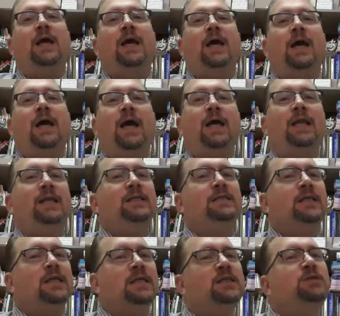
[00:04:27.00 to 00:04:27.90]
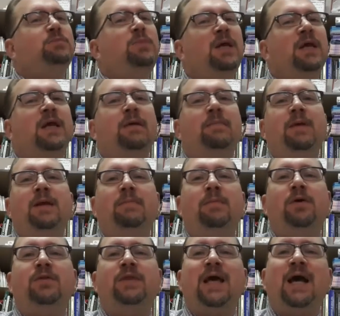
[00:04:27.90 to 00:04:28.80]
And he's going to speak a bit
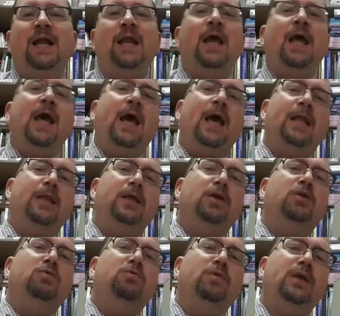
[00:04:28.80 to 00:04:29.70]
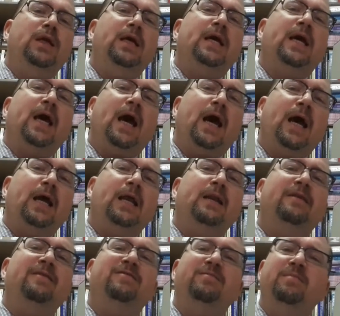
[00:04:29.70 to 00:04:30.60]
about that and the unique
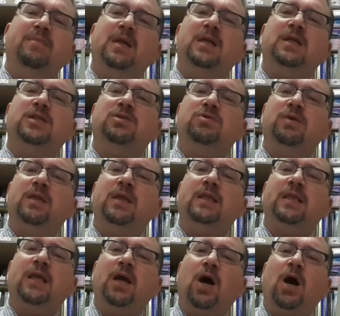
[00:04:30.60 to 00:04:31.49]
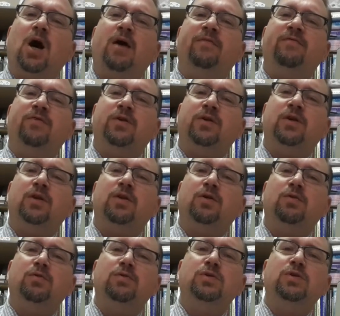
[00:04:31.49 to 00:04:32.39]
kind of ministry that they offer to
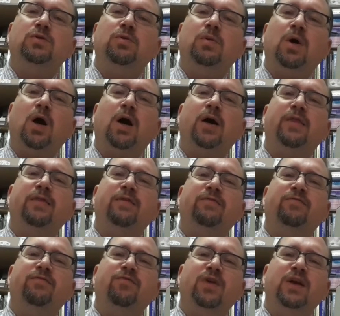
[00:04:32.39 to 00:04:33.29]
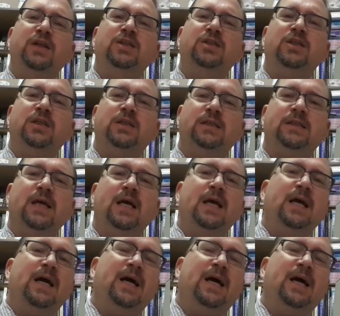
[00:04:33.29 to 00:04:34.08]
those who are on the fringes.